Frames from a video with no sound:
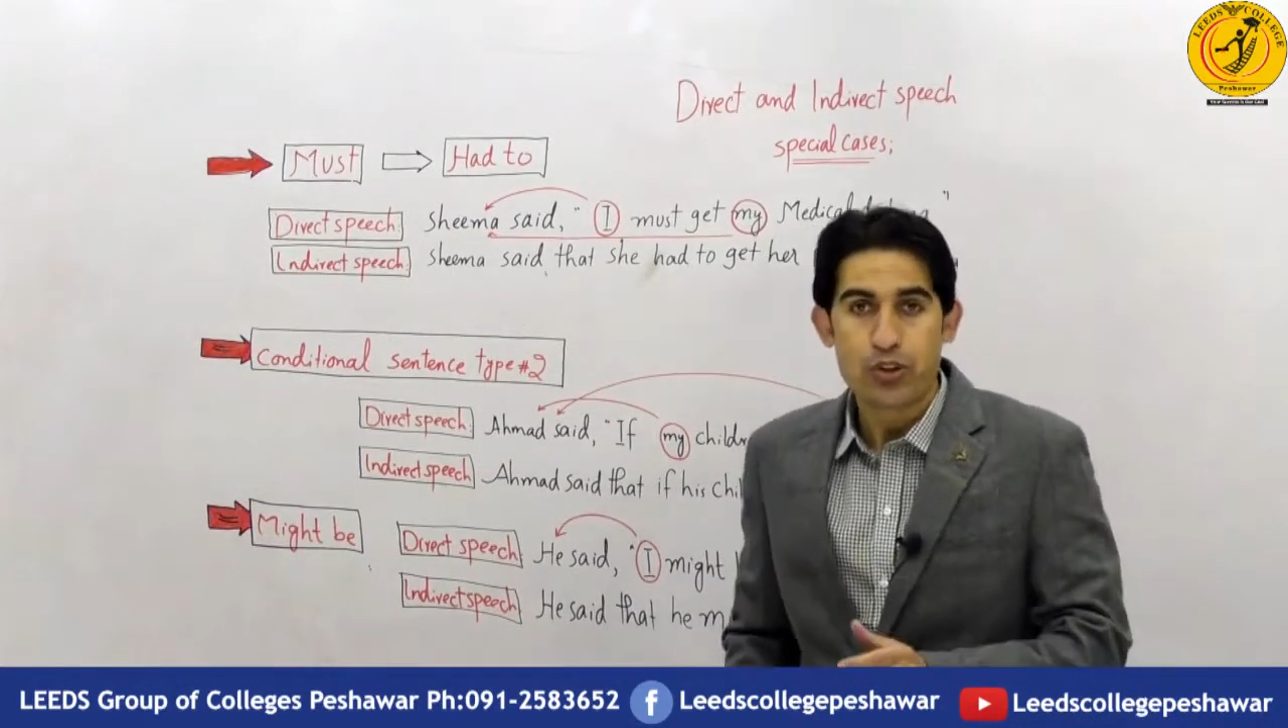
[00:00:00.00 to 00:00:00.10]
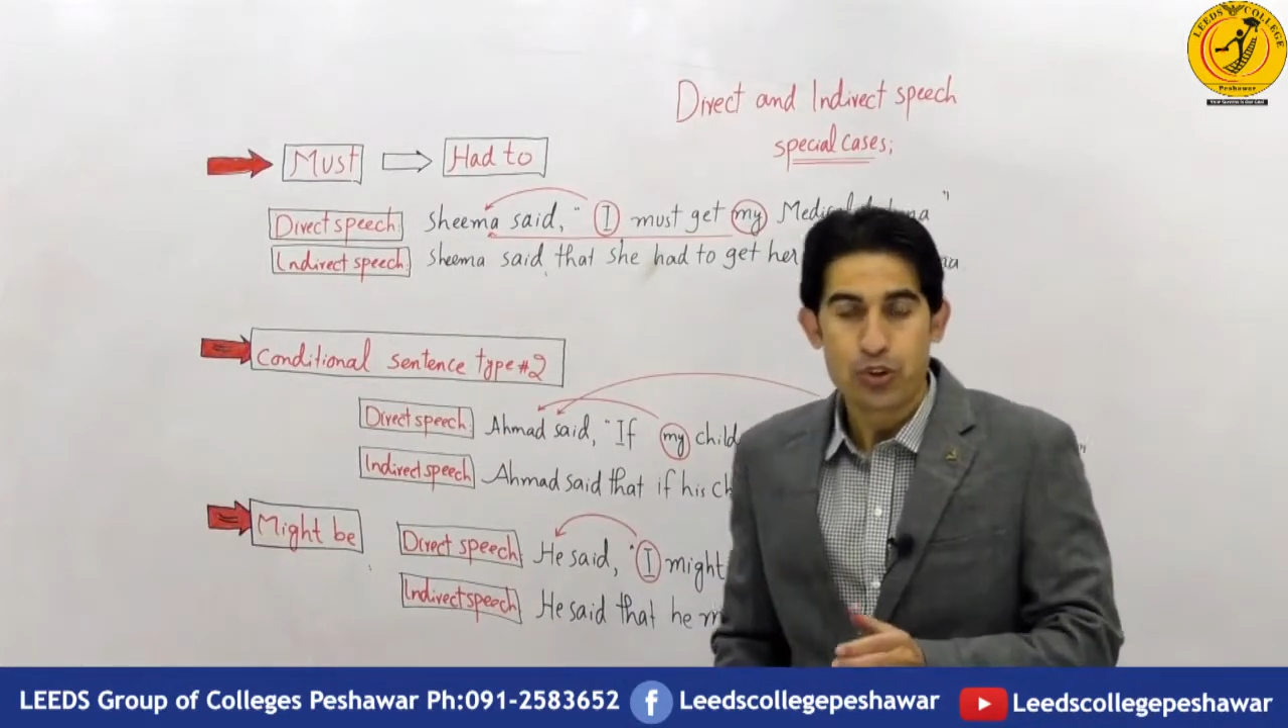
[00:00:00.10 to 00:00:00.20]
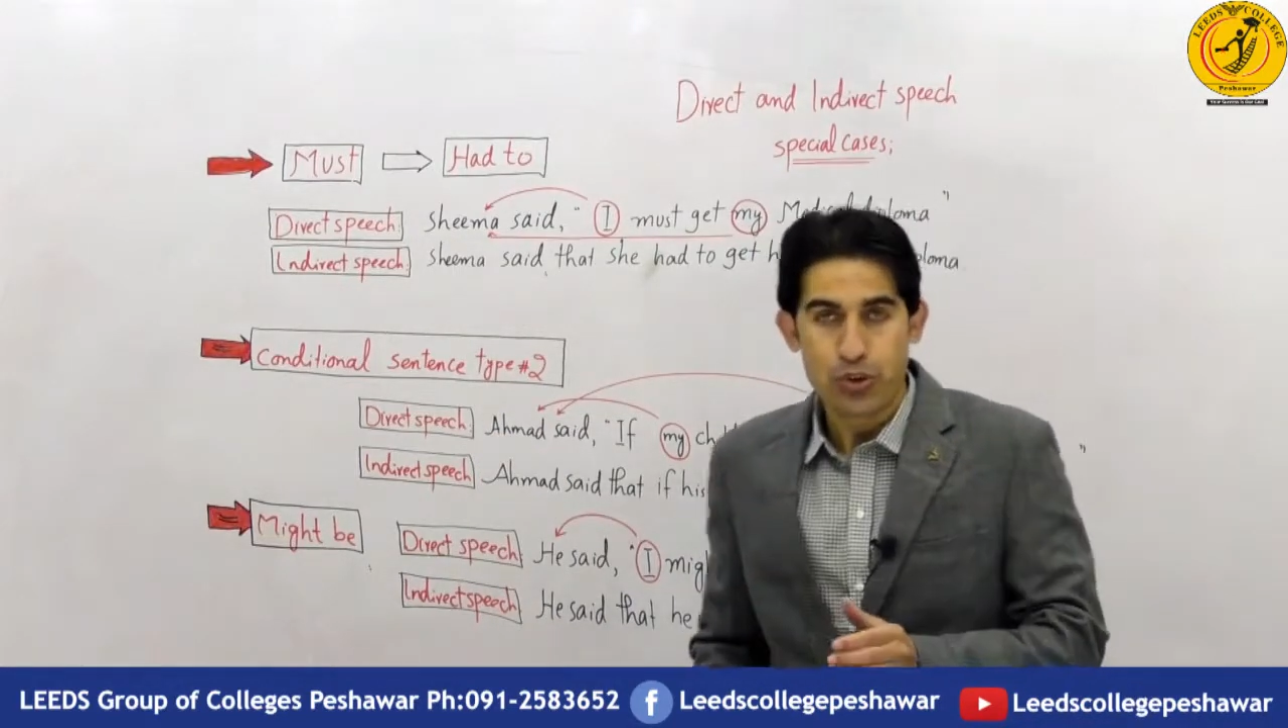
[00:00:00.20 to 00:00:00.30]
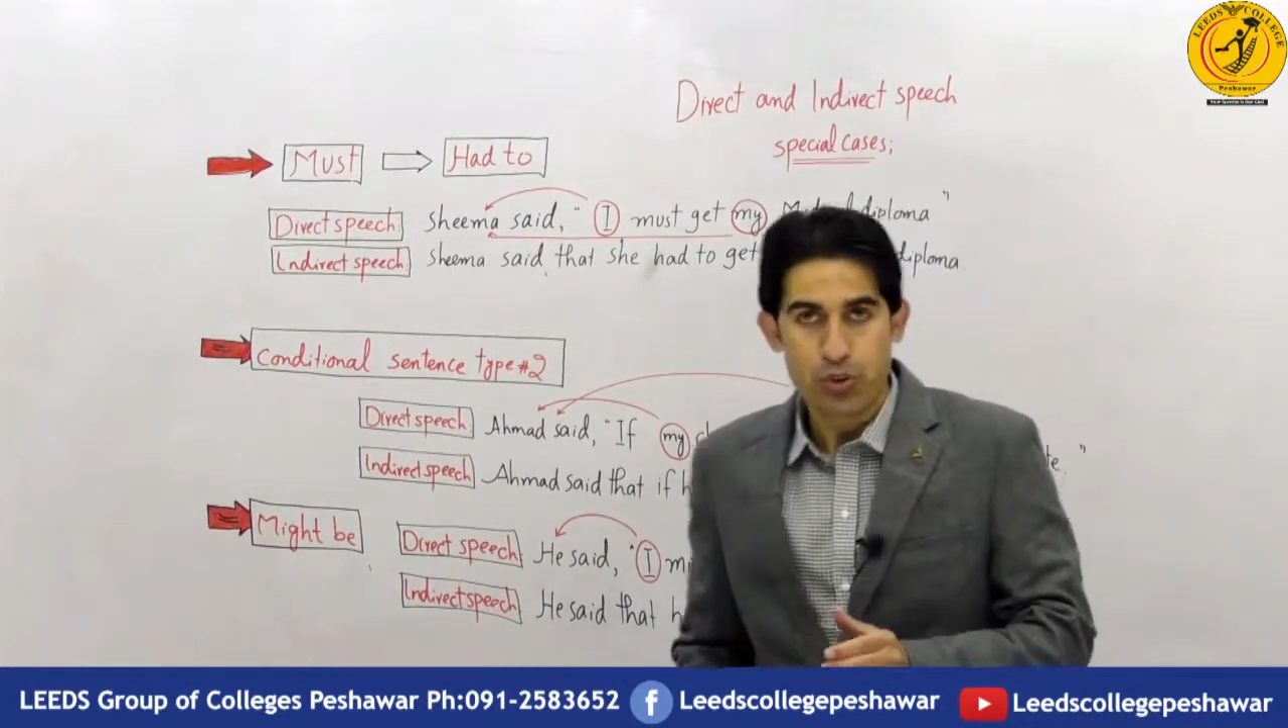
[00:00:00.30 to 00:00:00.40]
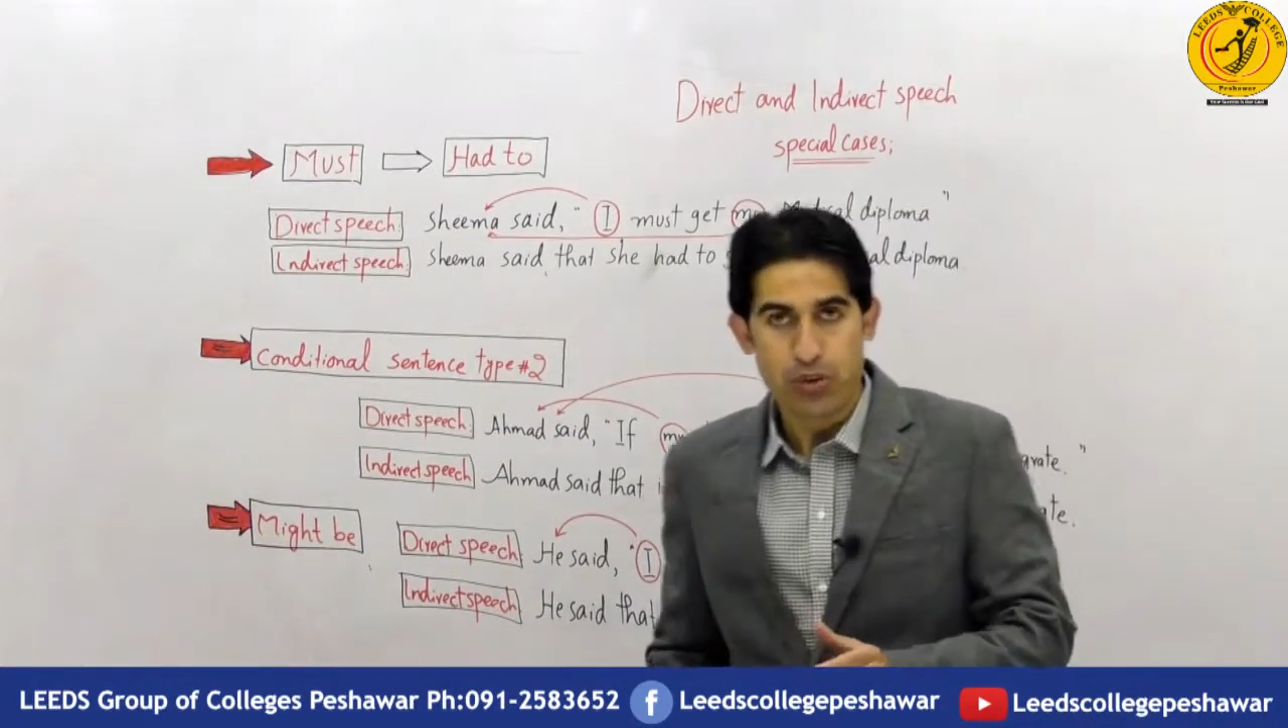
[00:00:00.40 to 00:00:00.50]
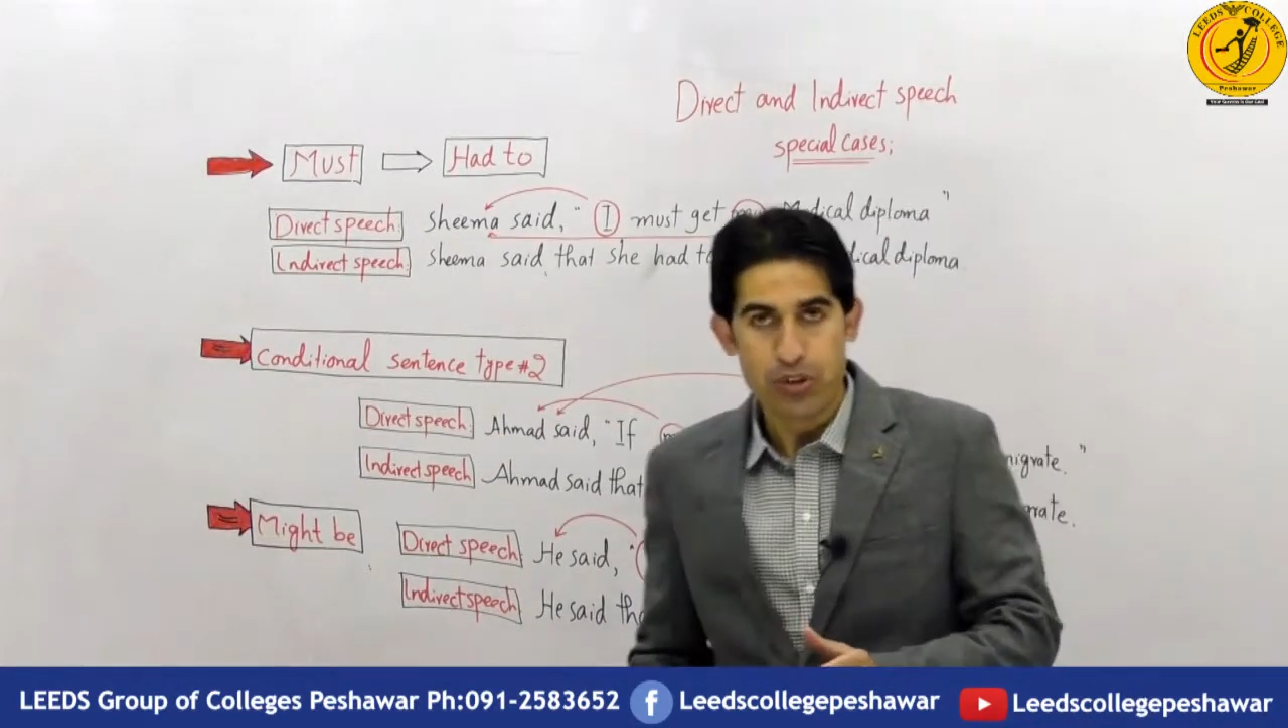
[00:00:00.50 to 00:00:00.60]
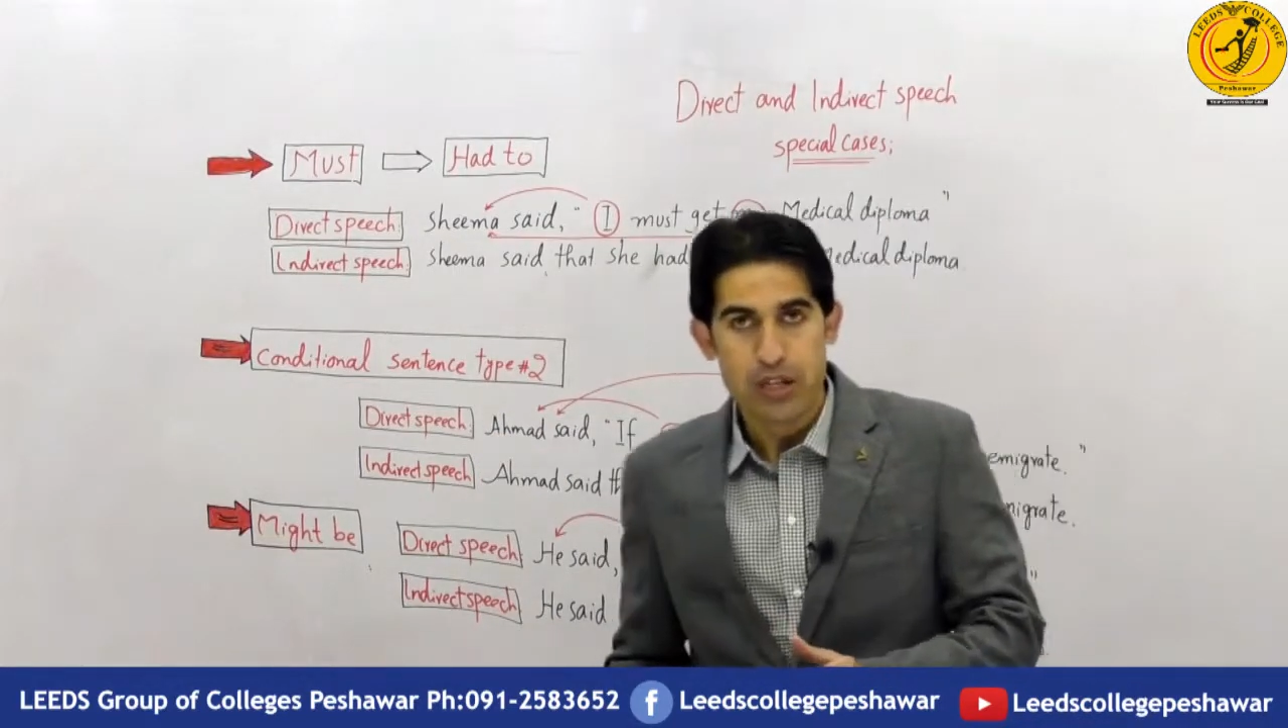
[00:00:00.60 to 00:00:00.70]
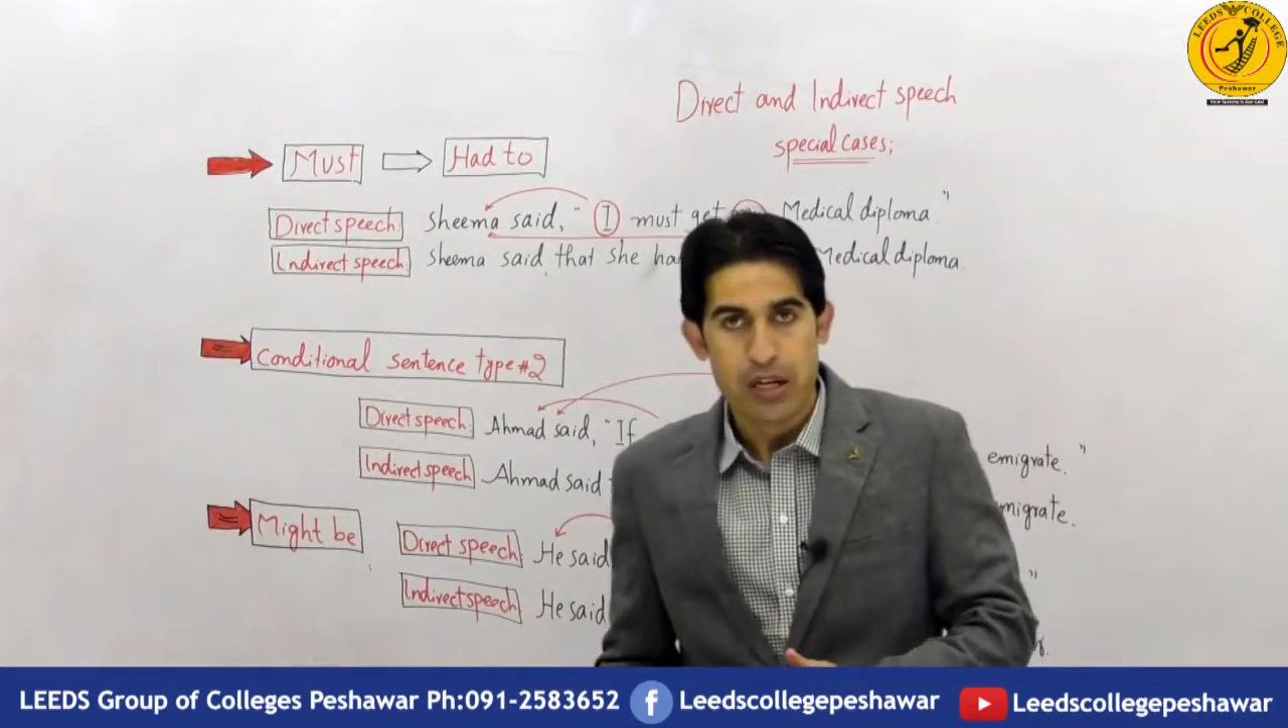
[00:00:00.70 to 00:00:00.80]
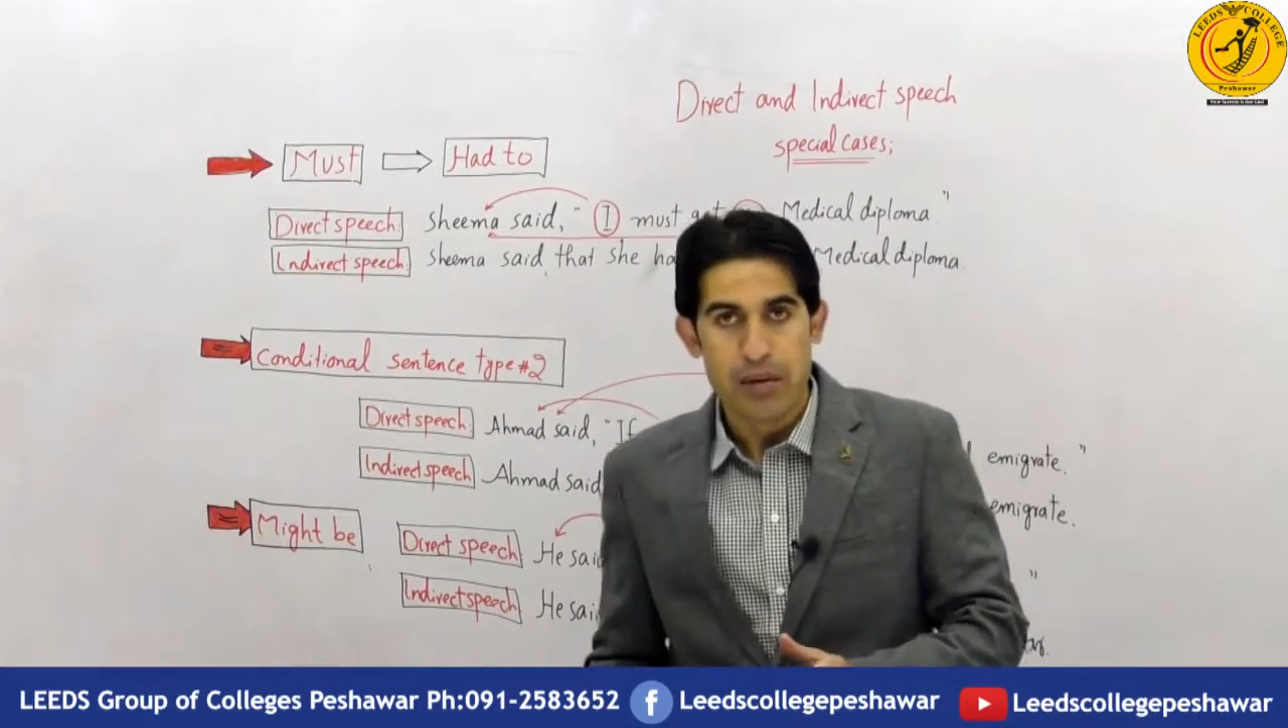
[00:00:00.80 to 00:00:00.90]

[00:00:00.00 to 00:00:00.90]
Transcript: should,